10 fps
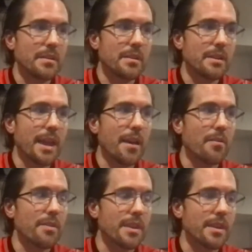Now,
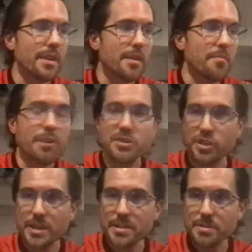the
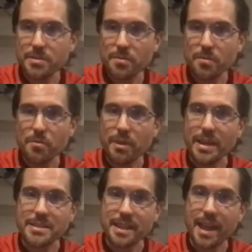prejudice, when we get
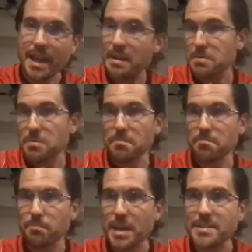to that, is we
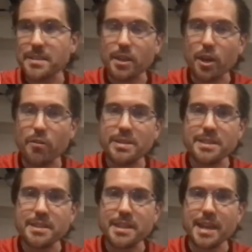basically already
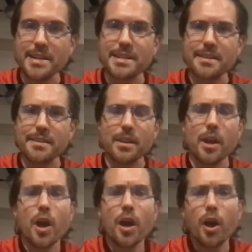said the idea that,
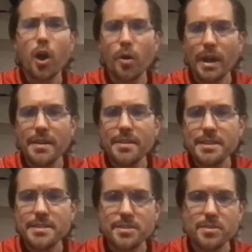oh, anything
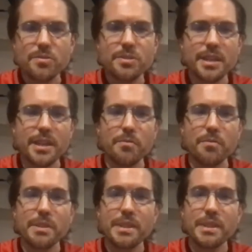that's associated
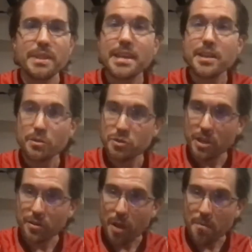with he who shall
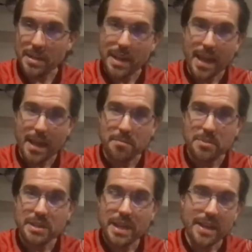not be named
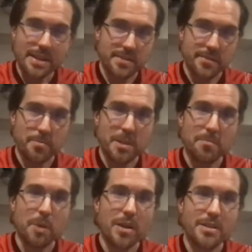and his forbidden
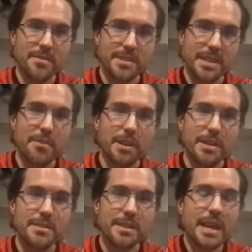box of
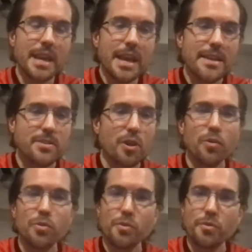secrets, it's all
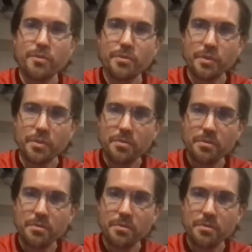hoodoo voodoo.